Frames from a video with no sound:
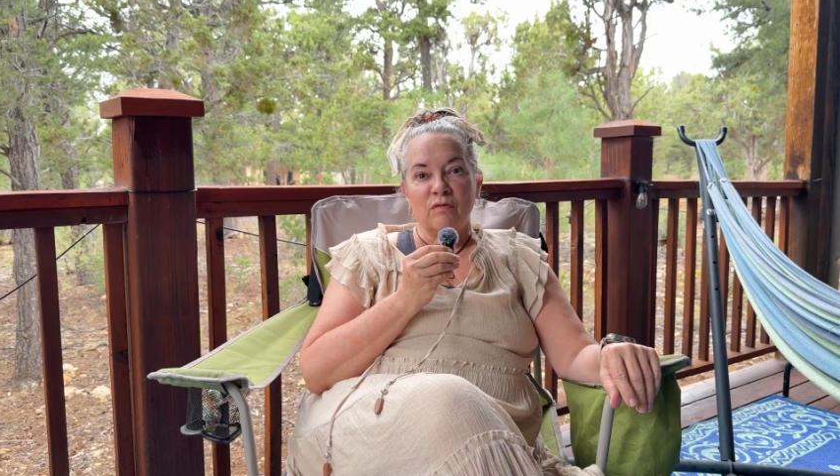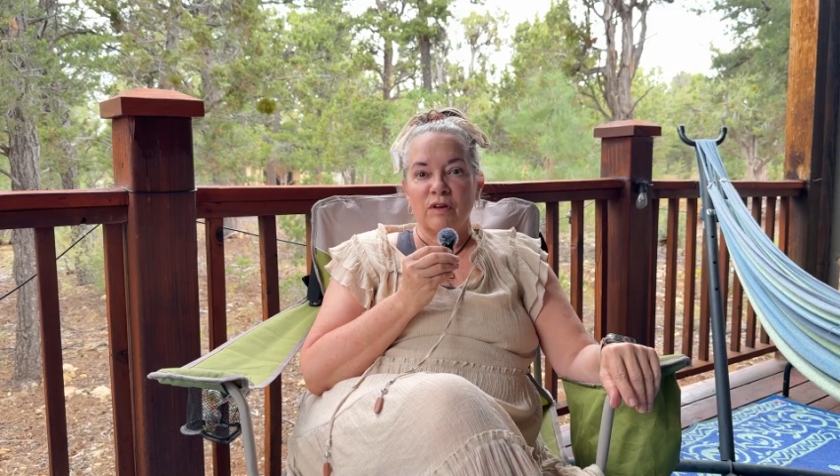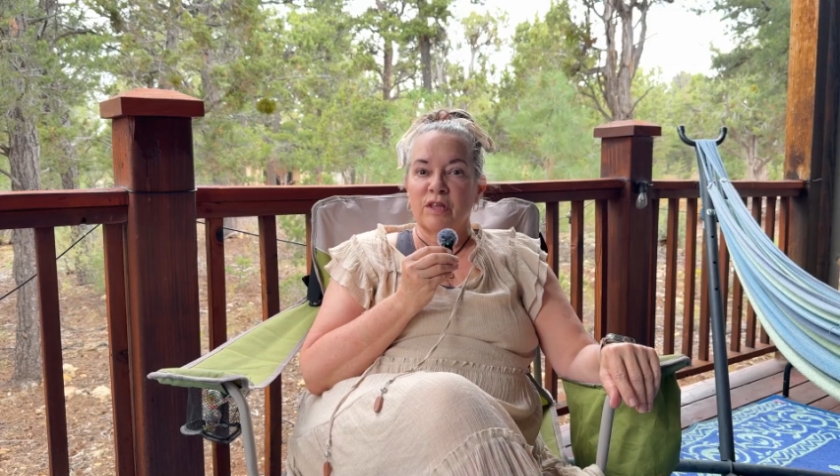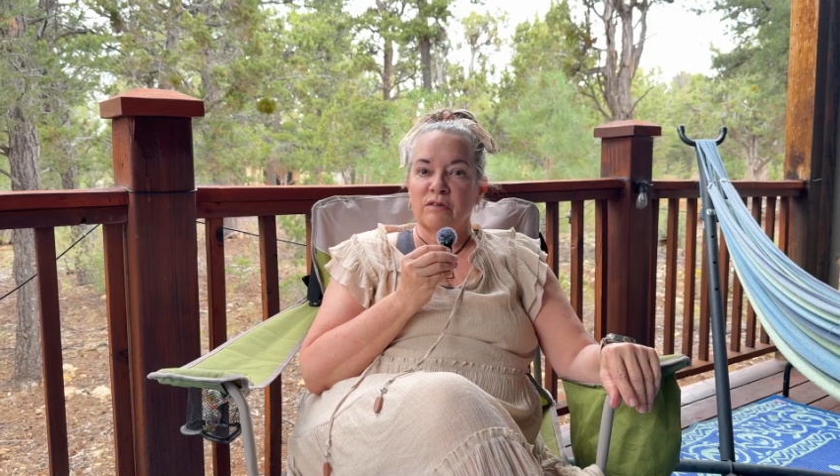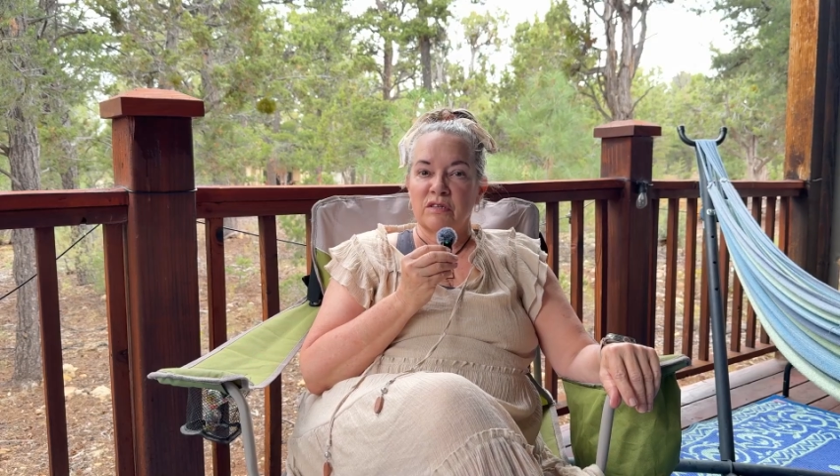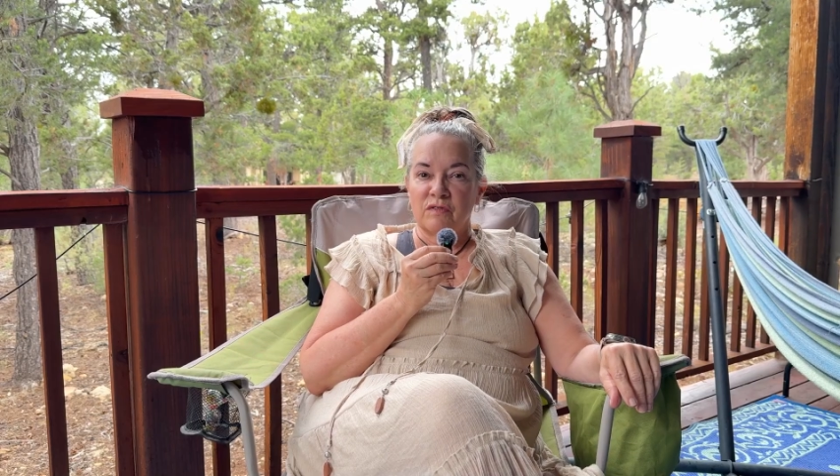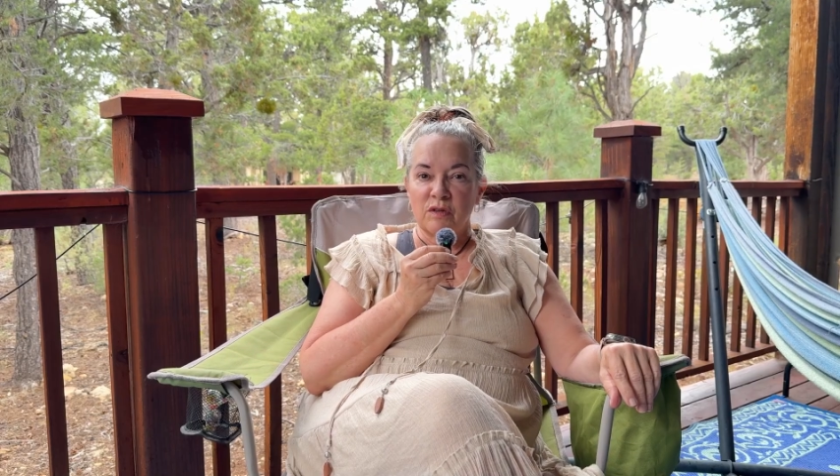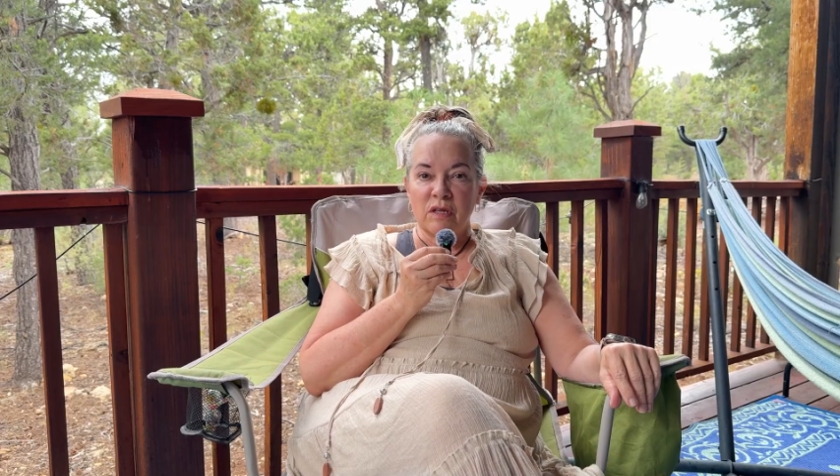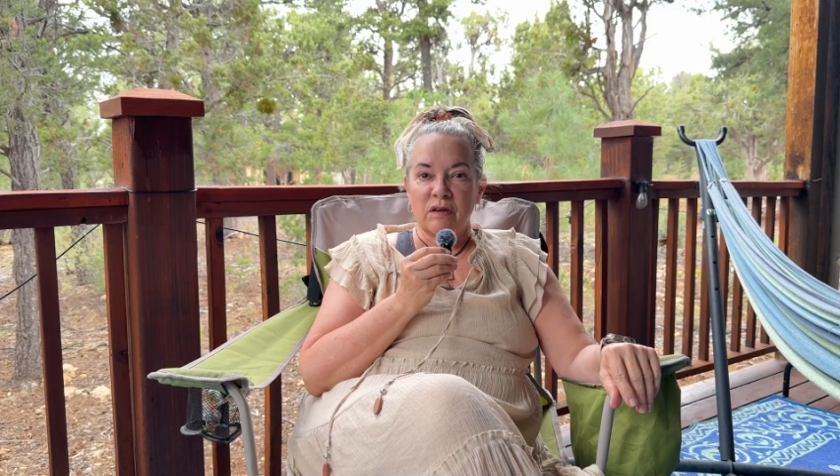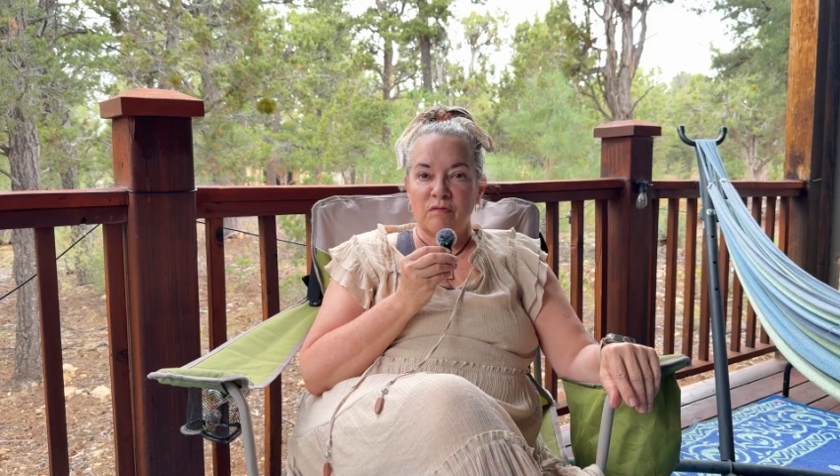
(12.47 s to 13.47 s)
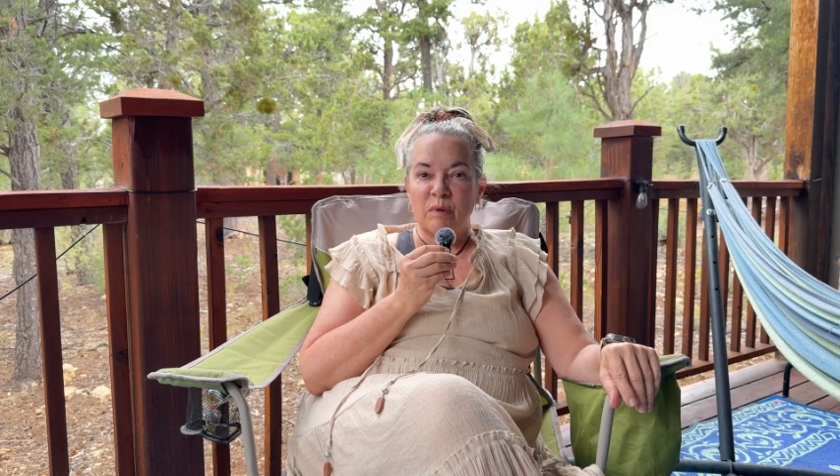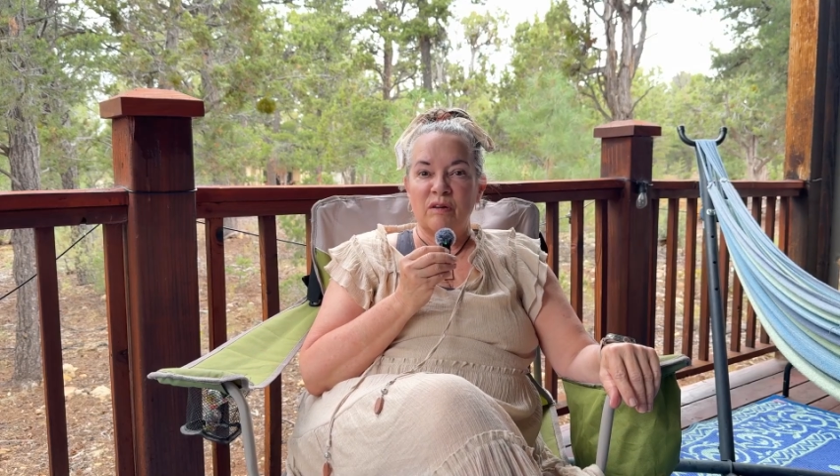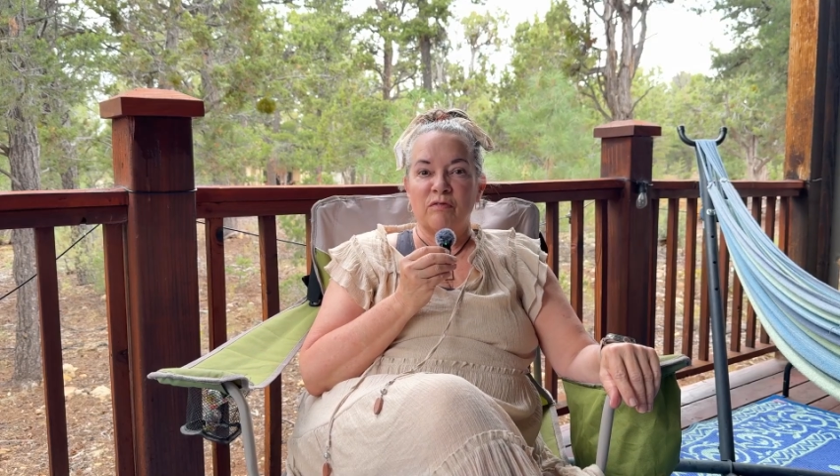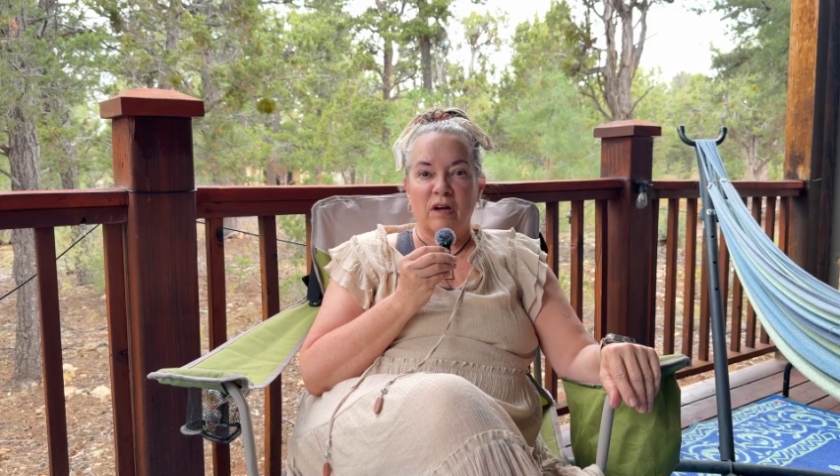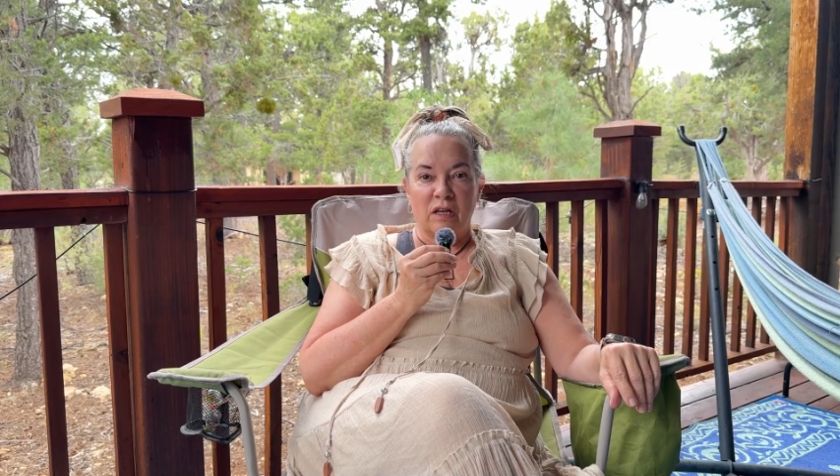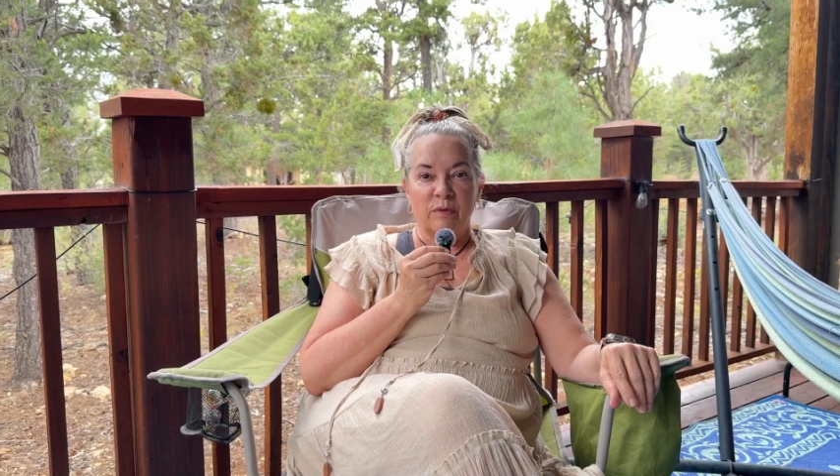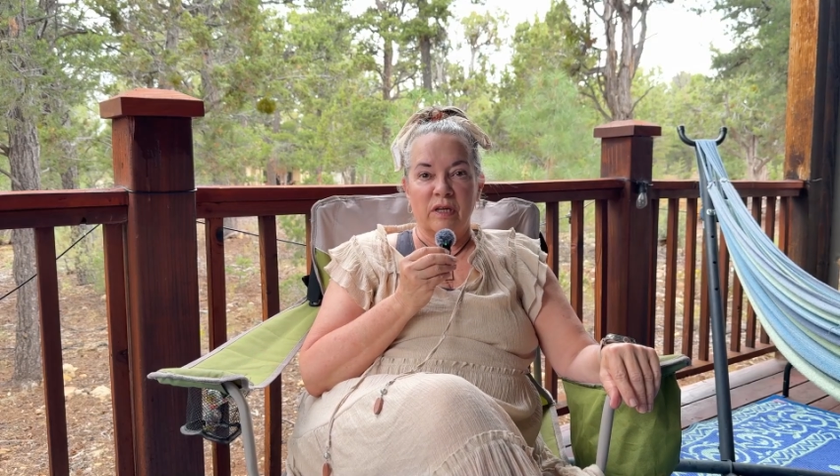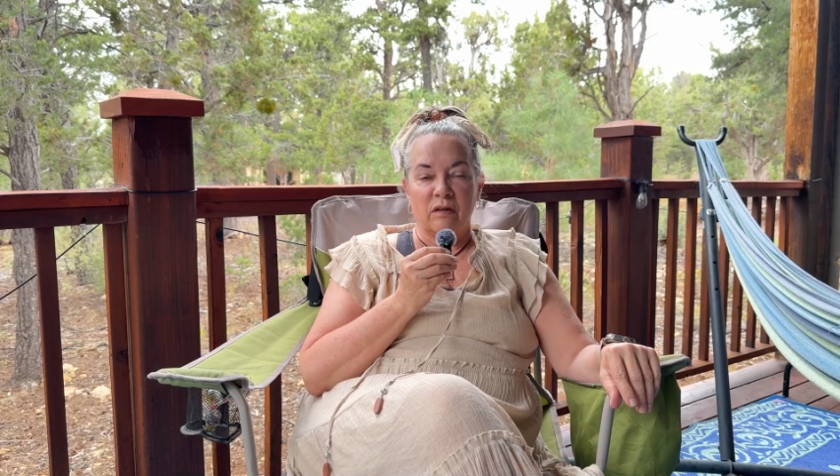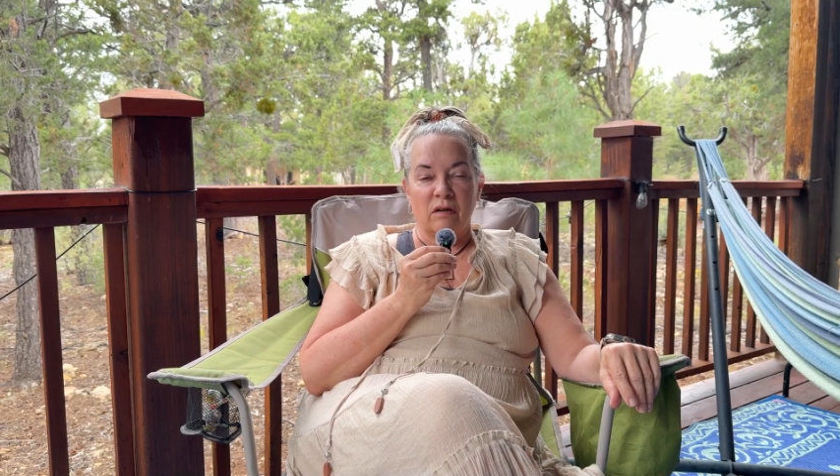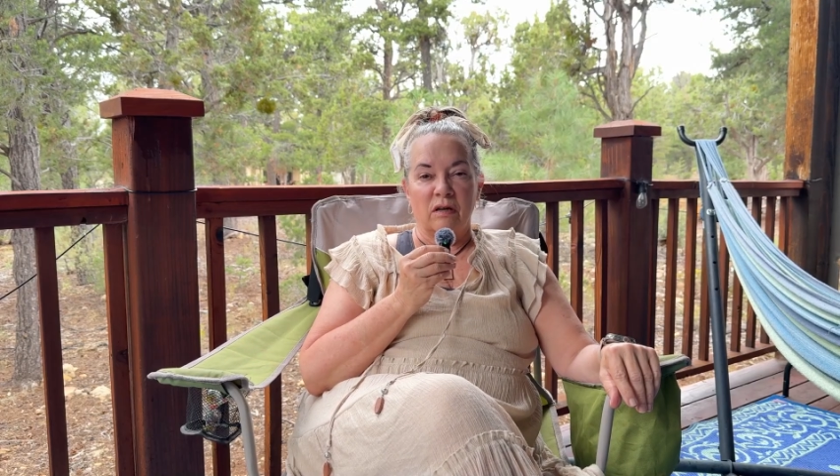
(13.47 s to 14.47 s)
For those of you that have been
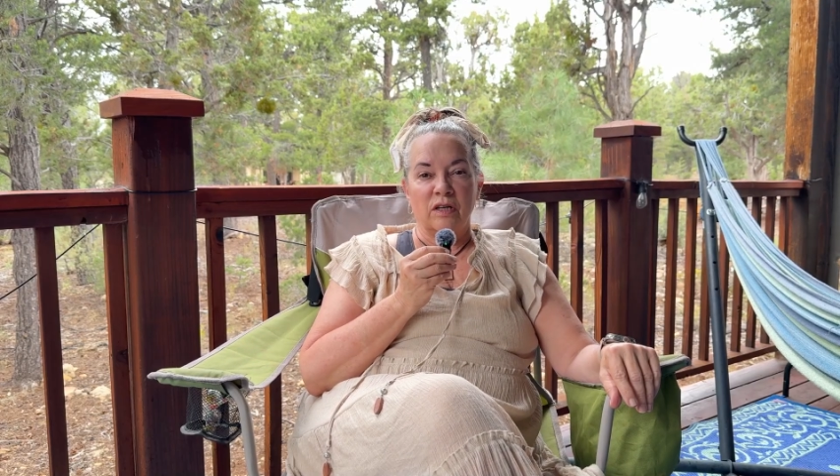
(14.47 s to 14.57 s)
following along,